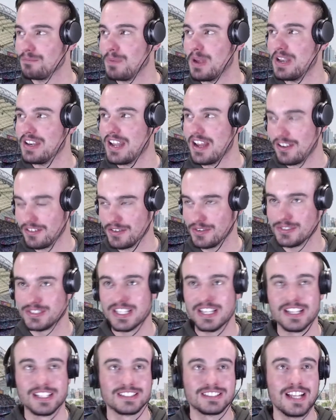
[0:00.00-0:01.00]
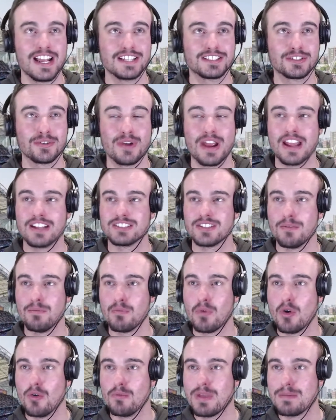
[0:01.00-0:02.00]
But now New Zealand's national anthem
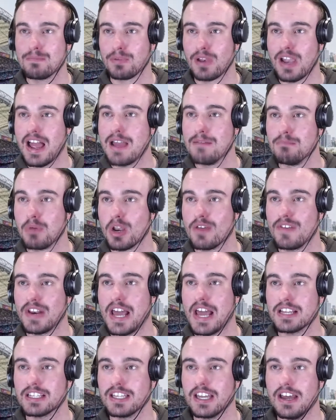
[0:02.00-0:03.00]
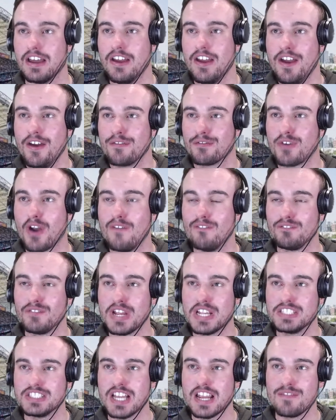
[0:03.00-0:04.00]
will be playing Bulavaraka from
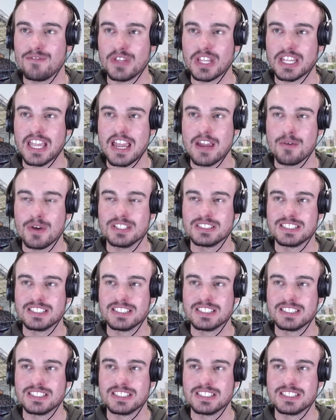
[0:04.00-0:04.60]
Fiji for the Kiwis,